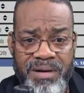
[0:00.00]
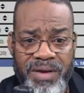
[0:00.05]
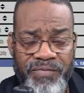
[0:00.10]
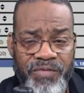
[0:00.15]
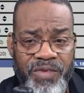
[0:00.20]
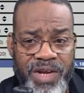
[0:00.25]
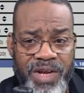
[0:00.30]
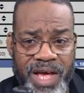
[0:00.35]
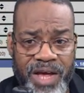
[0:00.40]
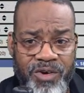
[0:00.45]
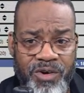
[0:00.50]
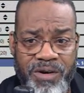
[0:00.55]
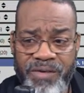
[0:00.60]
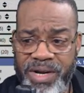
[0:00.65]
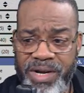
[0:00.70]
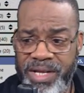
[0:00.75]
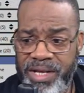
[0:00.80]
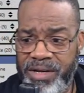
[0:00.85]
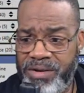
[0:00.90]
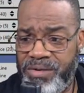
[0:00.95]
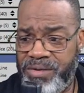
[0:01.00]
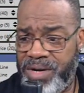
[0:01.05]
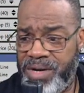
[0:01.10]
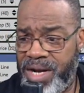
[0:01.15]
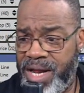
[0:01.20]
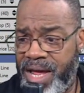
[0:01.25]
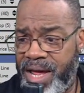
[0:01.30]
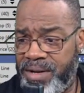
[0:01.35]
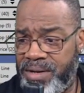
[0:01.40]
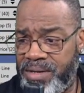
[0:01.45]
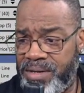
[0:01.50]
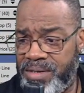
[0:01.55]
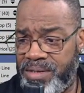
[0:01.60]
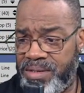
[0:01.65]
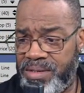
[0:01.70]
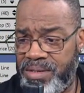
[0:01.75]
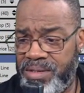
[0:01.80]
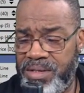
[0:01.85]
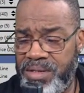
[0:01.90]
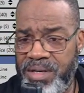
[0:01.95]
You're not already doing that.
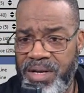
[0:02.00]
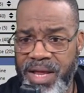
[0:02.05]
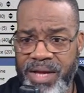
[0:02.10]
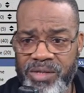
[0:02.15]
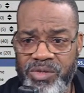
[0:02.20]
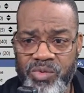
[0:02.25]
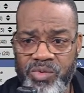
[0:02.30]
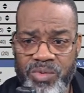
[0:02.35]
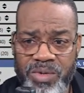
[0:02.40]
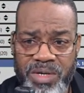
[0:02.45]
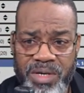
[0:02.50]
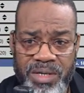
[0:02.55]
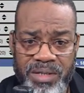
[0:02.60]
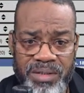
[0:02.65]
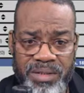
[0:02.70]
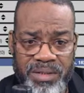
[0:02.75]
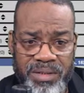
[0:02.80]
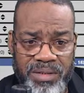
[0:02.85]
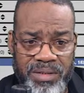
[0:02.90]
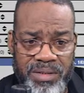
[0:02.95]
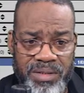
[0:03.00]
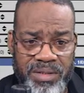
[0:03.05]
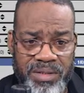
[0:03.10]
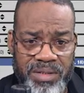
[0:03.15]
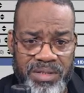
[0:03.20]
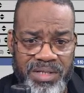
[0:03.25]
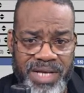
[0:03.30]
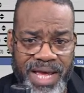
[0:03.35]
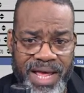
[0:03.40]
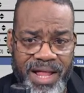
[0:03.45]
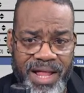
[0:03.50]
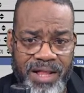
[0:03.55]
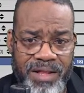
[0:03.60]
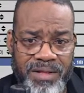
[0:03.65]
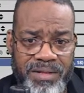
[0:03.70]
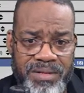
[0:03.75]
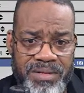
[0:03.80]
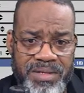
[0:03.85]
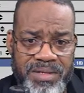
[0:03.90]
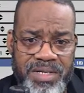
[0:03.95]
Next one,
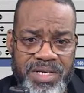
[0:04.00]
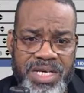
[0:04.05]
Dell.